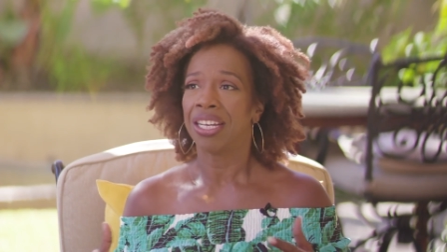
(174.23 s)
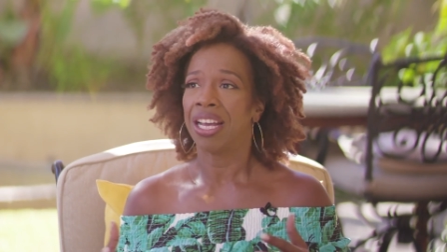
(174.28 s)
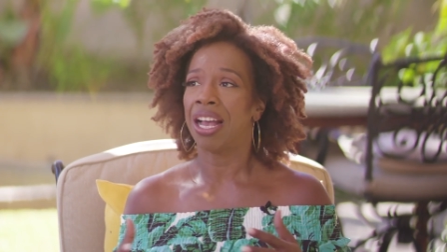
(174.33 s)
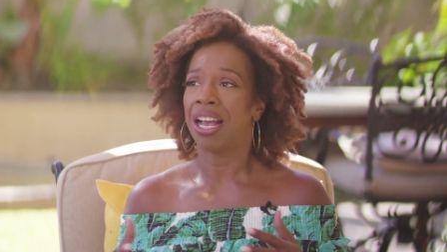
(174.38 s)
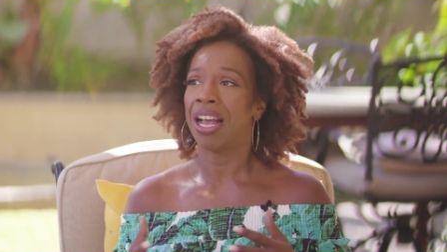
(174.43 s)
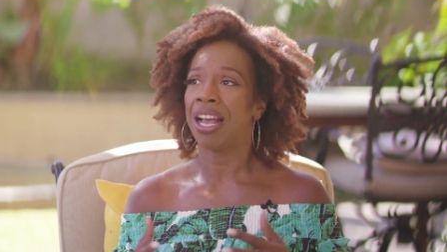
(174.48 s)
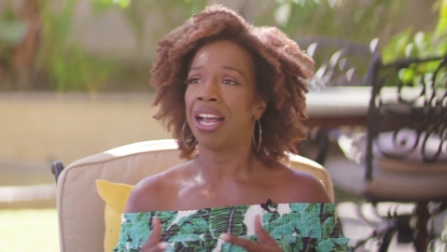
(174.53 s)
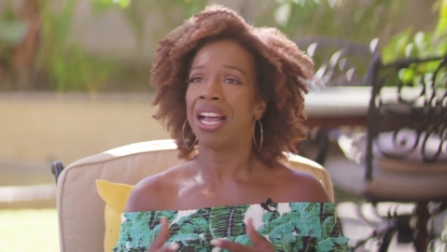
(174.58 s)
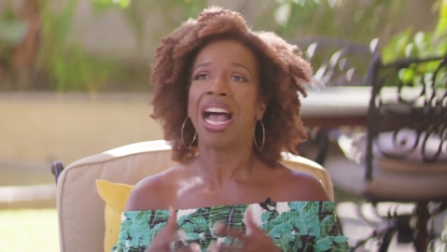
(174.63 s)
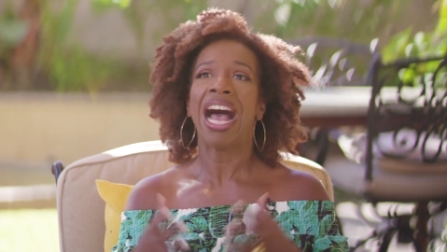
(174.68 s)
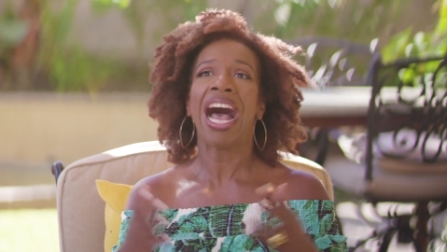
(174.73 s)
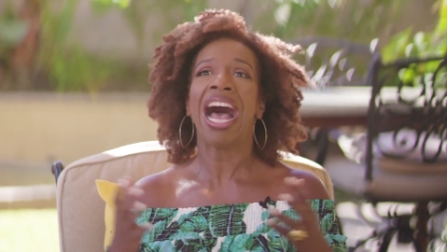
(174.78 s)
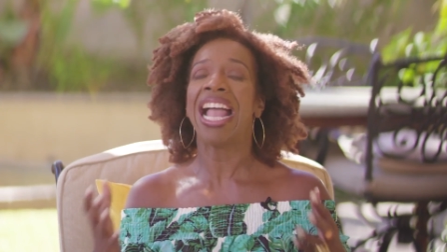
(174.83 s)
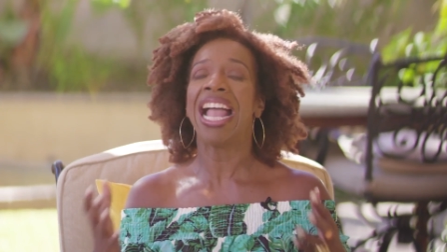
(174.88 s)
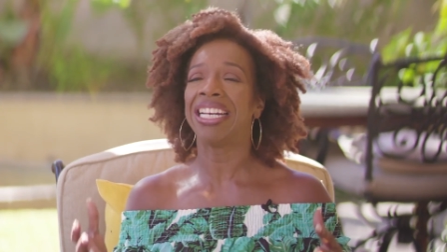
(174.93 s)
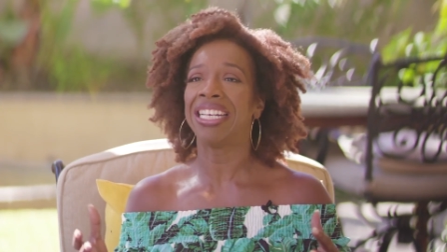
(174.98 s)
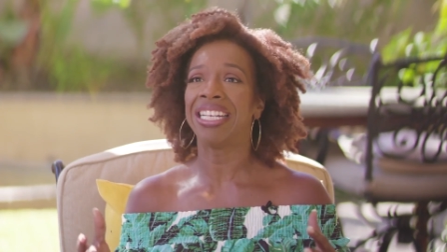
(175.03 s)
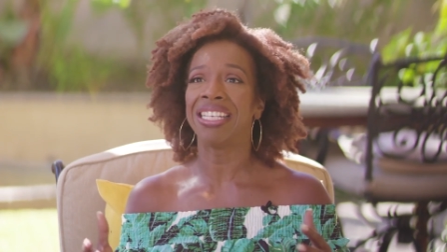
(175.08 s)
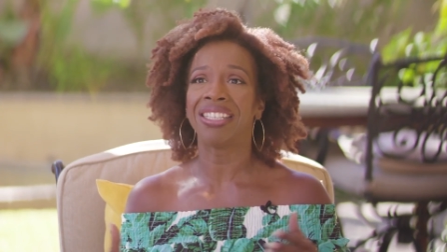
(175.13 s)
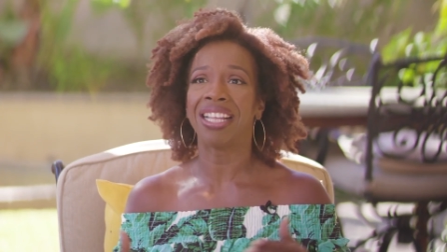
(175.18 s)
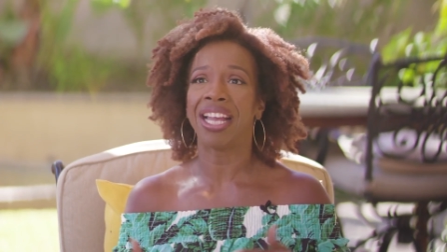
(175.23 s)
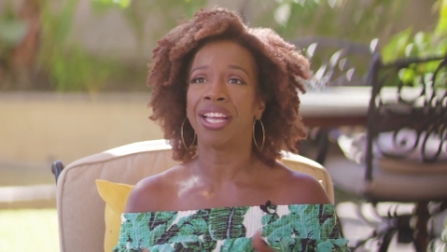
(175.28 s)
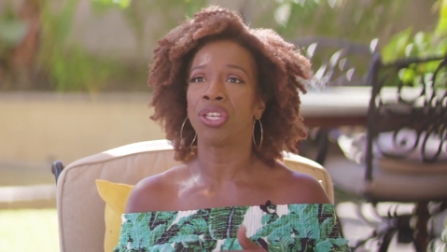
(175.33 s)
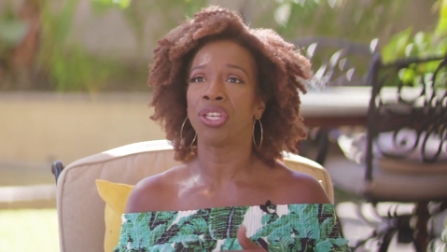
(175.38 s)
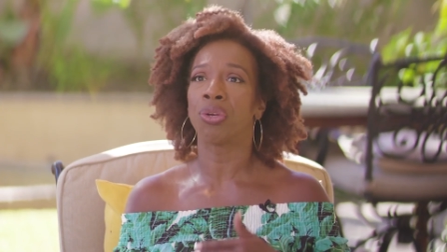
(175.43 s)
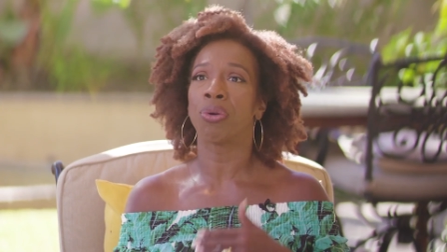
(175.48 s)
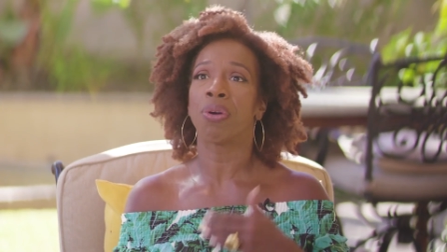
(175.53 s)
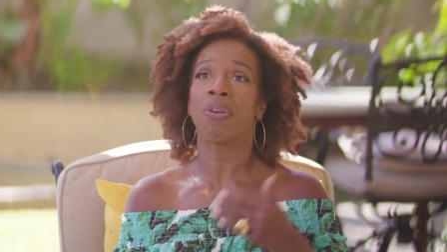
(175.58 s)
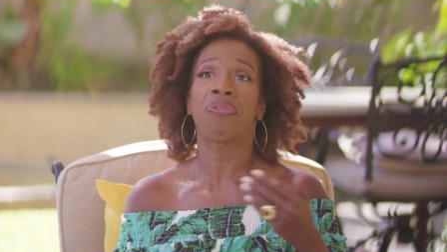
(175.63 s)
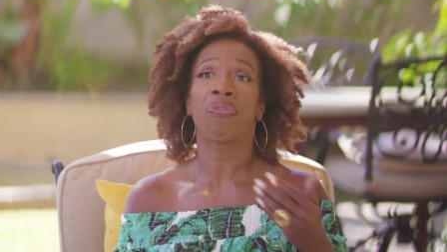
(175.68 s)
uh, hiding that
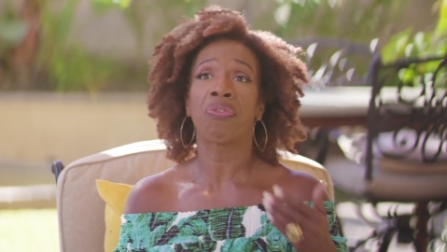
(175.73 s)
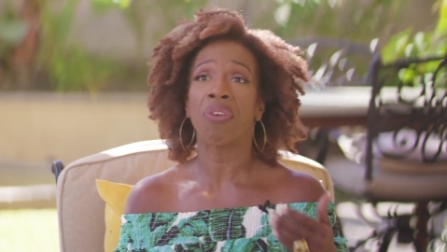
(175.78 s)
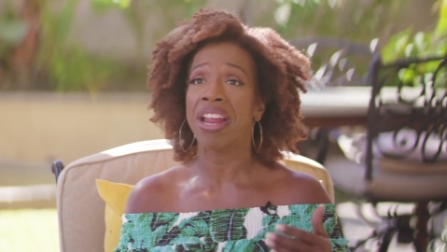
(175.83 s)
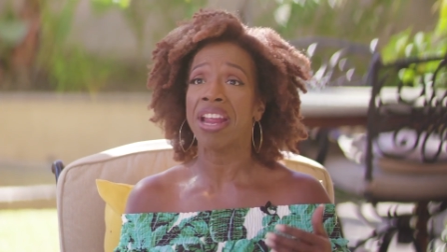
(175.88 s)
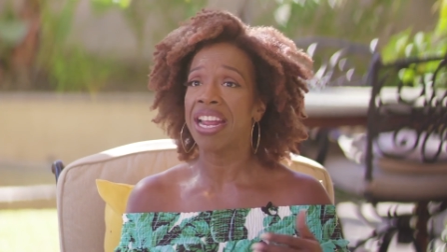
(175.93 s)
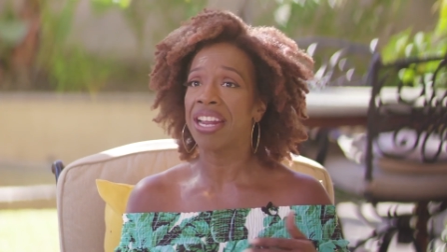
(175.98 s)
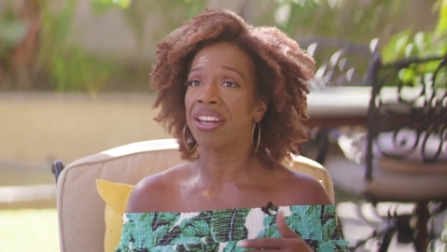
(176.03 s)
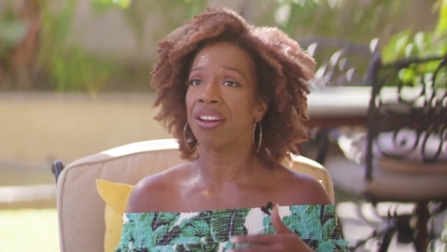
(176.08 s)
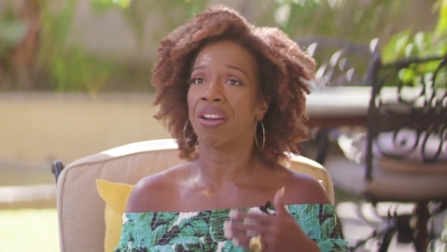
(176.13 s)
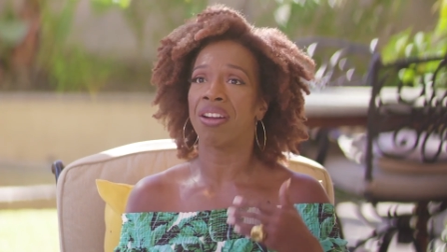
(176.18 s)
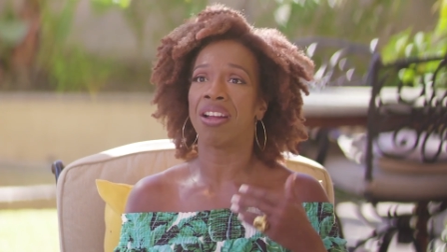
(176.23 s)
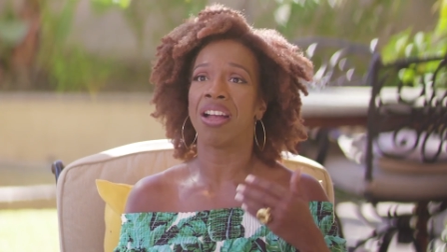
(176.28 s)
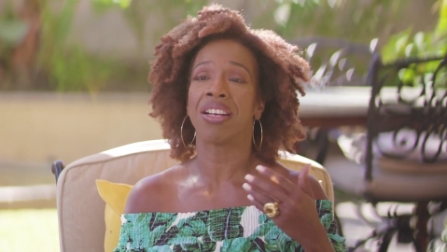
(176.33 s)
you're afraid or